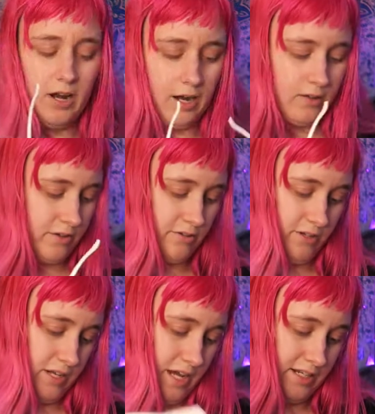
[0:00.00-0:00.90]
I
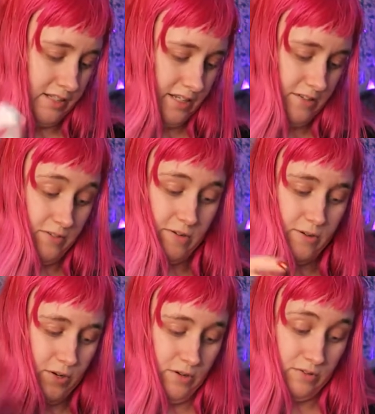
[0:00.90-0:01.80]
really get it, like if
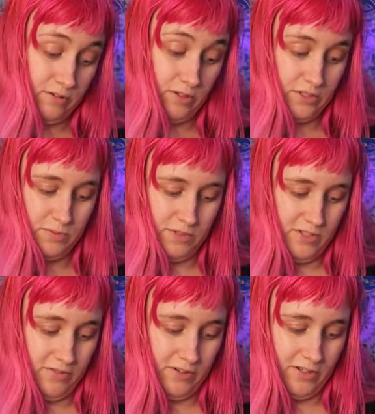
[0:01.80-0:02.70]
I'm going real
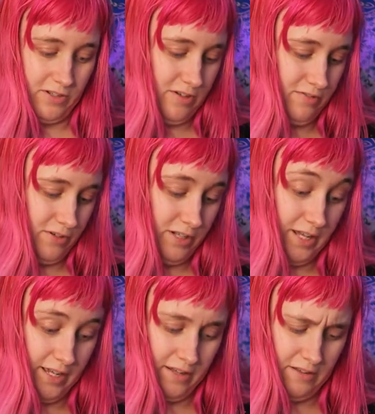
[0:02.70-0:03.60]
specifically for
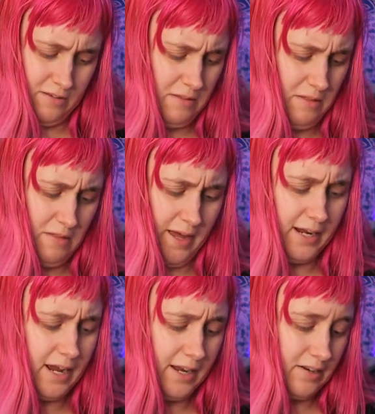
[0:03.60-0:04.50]
like
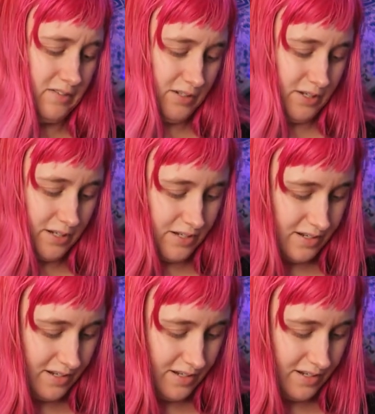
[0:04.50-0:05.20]
that kind of look.